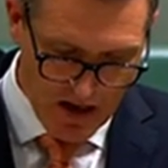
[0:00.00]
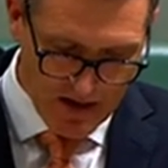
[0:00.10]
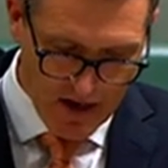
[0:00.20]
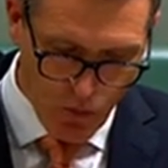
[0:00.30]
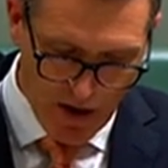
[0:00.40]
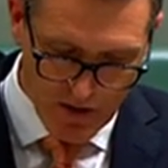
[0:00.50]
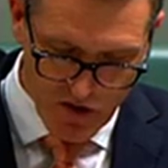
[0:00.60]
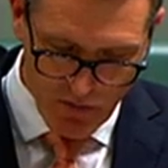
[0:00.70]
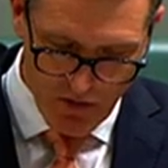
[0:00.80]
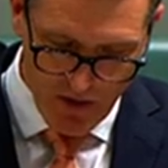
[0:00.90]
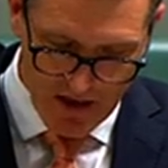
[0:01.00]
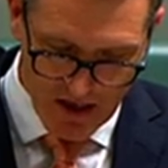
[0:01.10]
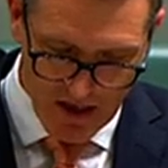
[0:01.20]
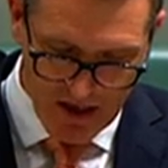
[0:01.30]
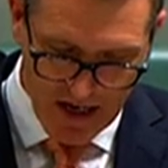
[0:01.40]
Dead whales have been found to
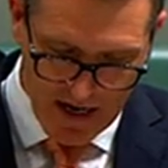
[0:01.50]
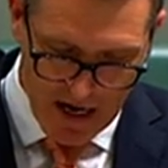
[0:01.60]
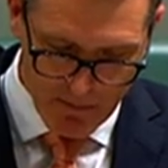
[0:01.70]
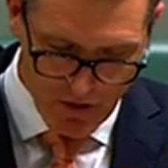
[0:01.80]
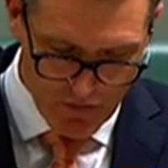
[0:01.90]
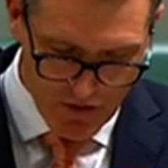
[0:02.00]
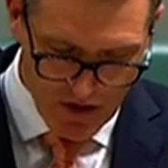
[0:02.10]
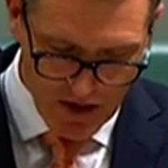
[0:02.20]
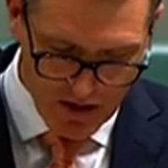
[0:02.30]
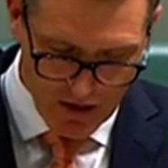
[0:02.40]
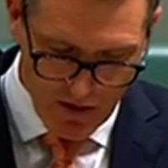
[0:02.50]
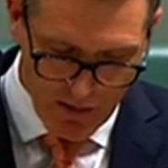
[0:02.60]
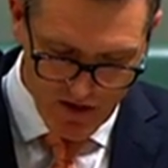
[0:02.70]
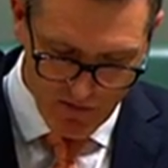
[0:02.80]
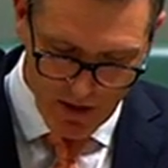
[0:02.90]
contain up to 50
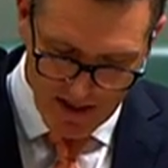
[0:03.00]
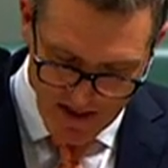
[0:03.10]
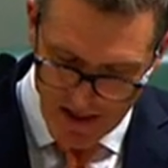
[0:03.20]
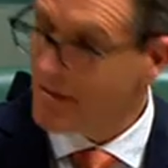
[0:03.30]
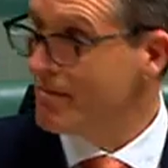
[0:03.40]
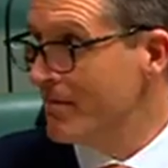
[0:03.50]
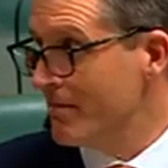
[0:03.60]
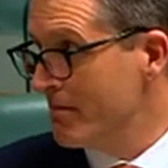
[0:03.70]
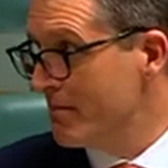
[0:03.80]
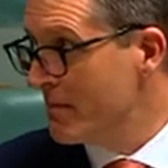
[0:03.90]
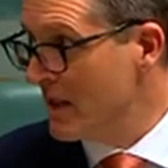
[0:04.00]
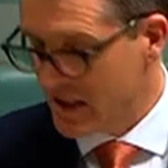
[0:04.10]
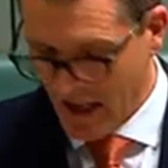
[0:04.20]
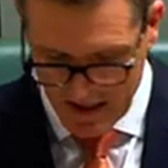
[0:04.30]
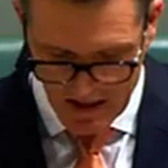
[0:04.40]
kilograms of plastic.
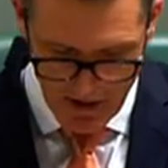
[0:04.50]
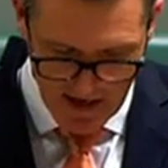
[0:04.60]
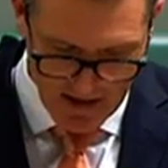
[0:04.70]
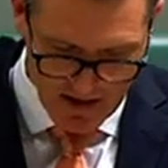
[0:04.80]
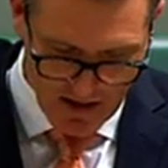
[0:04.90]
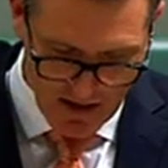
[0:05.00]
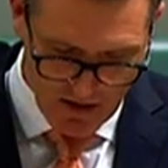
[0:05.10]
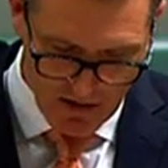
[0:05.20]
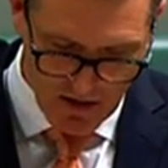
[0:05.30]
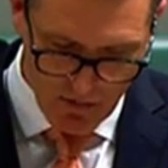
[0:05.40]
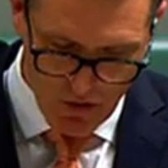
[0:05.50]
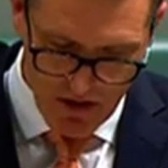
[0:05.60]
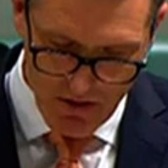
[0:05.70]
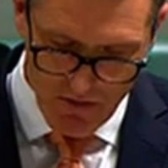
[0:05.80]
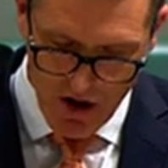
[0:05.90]
It's estimated that the
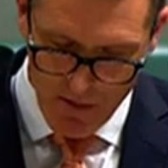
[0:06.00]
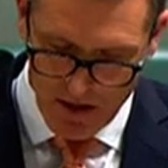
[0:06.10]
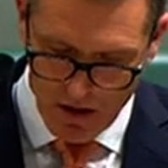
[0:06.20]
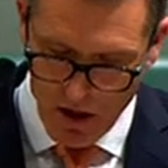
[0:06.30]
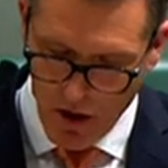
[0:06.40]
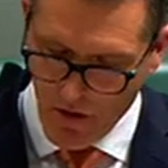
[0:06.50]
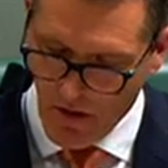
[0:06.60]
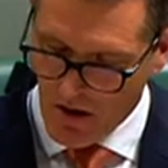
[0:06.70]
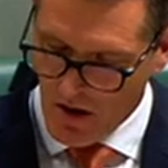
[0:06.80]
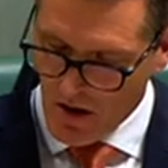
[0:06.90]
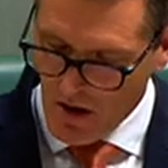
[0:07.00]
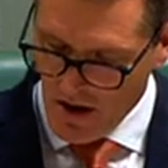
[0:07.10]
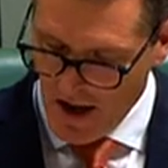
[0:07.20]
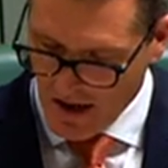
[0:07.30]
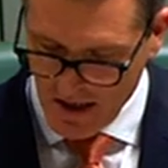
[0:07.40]
marine environment alone
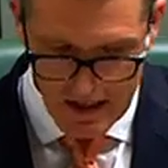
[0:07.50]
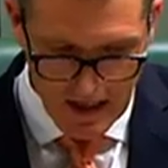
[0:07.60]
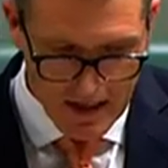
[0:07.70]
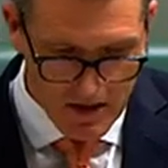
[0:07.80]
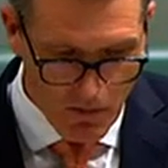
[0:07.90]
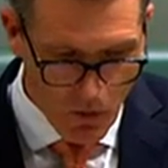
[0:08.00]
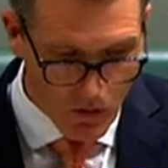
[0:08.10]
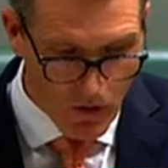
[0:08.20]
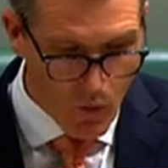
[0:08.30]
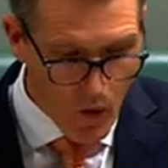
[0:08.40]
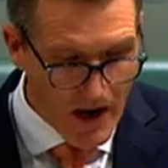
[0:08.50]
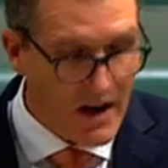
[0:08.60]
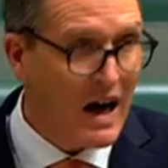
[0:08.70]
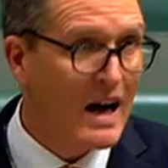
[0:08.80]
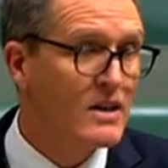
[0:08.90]
now contains more than
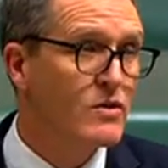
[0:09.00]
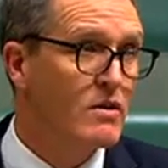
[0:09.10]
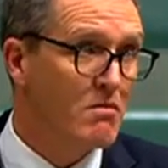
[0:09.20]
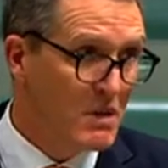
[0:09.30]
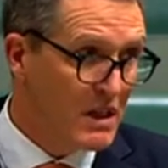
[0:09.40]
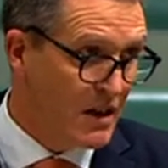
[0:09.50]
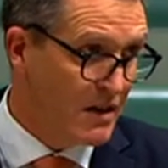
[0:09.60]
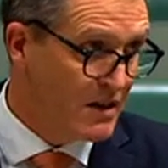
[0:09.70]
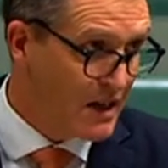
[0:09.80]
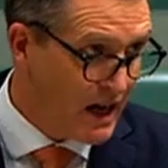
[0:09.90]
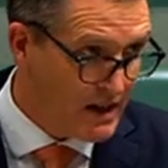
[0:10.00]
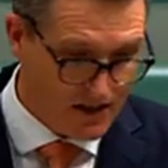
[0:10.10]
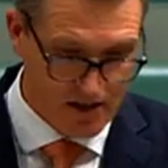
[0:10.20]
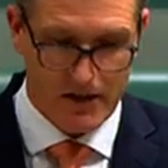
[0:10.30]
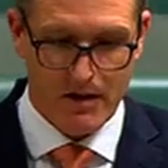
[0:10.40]
100 million
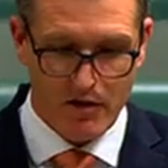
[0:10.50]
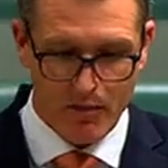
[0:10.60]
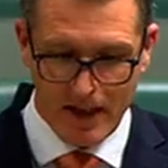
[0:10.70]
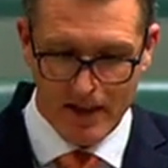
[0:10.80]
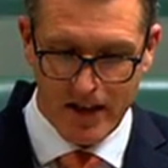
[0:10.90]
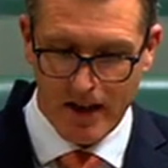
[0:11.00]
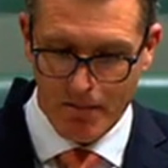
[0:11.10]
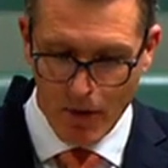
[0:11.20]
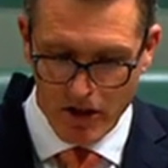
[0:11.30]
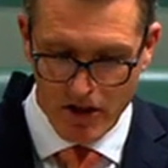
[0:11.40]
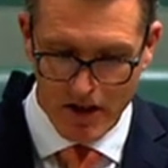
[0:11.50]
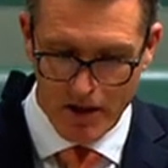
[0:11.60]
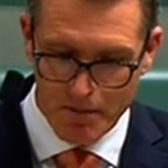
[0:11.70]
tonnes of plastic, most of it